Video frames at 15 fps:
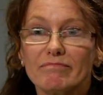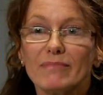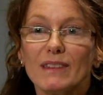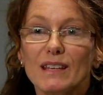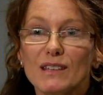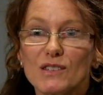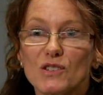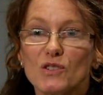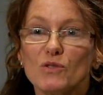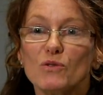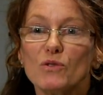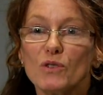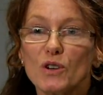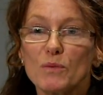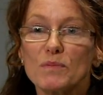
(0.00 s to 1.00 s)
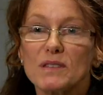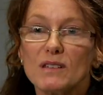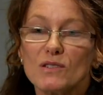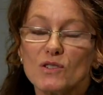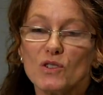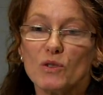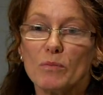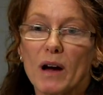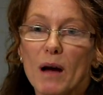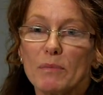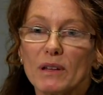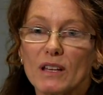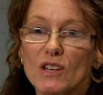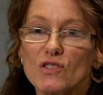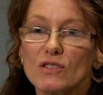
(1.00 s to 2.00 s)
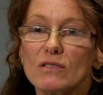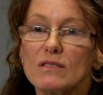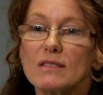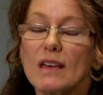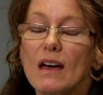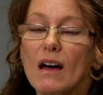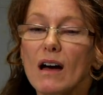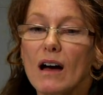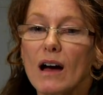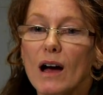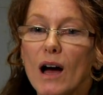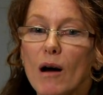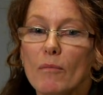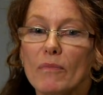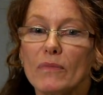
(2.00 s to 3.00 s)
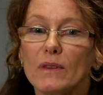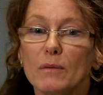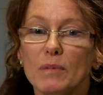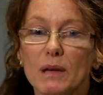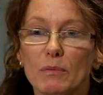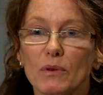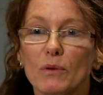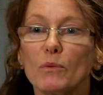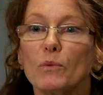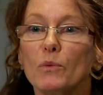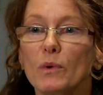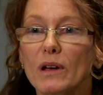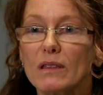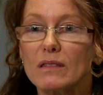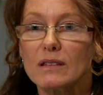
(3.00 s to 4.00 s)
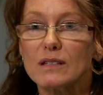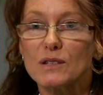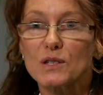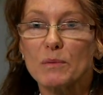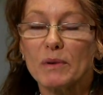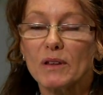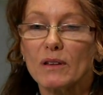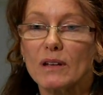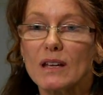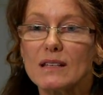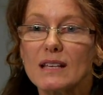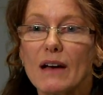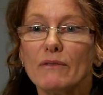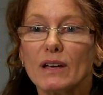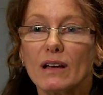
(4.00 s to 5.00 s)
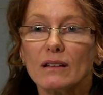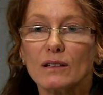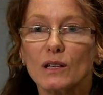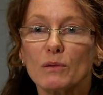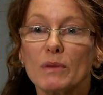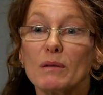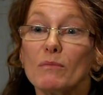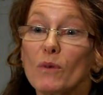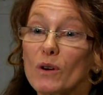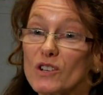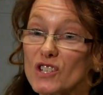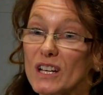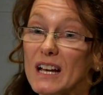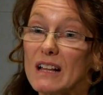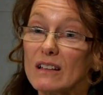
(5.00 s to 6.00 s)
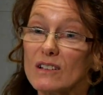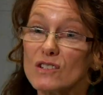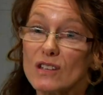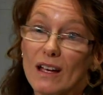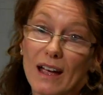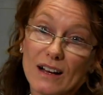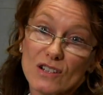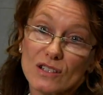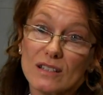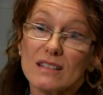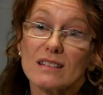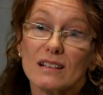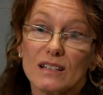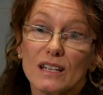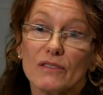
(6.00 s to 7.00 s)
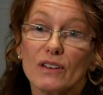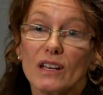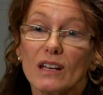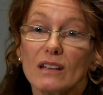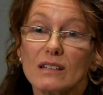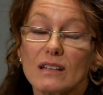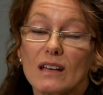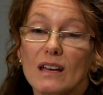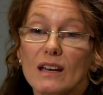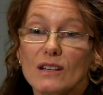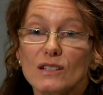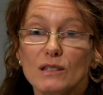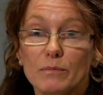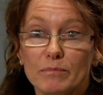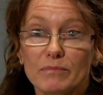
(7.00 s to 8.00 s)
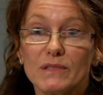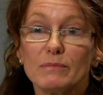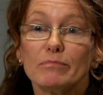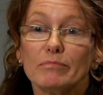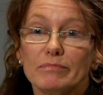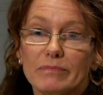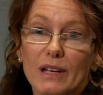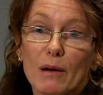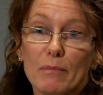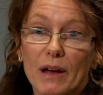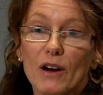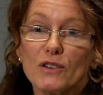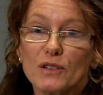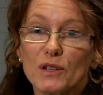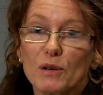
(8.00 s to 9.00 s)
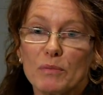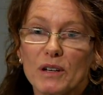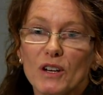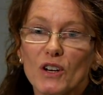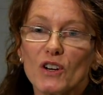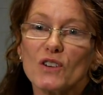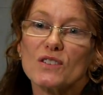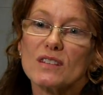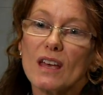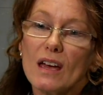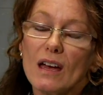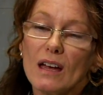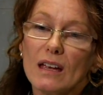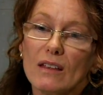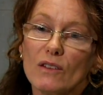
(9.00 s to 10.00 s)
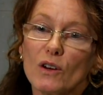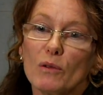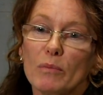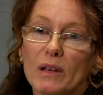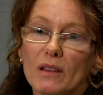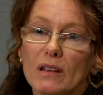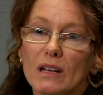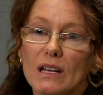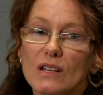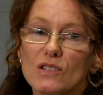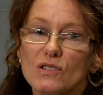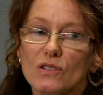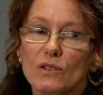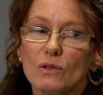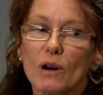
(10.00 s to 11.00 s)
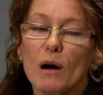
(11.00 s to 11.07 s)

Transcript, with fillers: these two groups, these two populations. Um, the people with disabilities having a little bit more challenge, actually significant, compared to their peers in their ability to